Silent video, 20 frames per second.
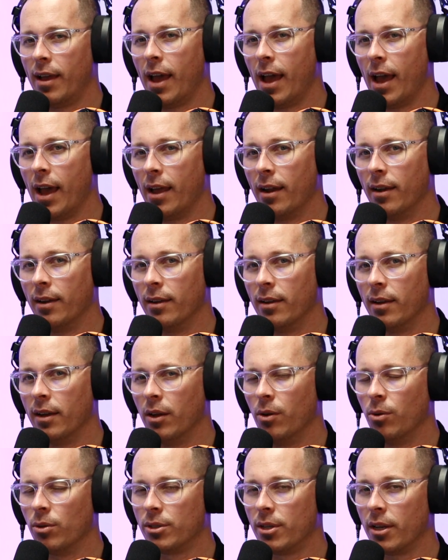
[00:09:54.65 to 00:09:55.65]
And
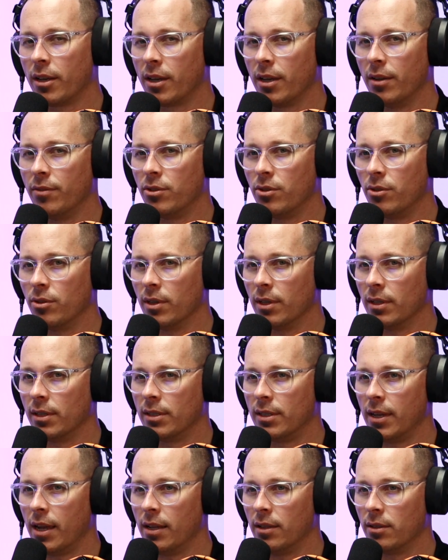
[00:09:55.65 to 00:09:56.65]
it also gives you the
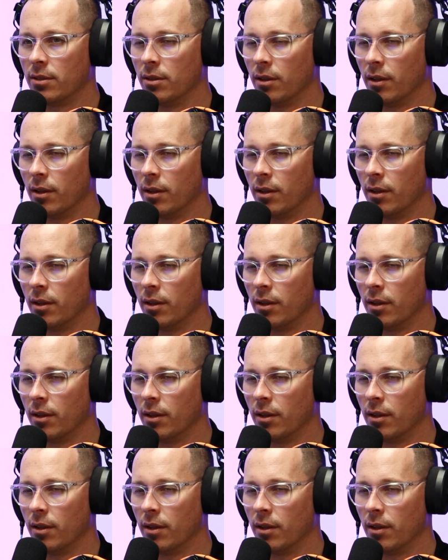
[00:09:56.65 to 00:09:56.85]
sense,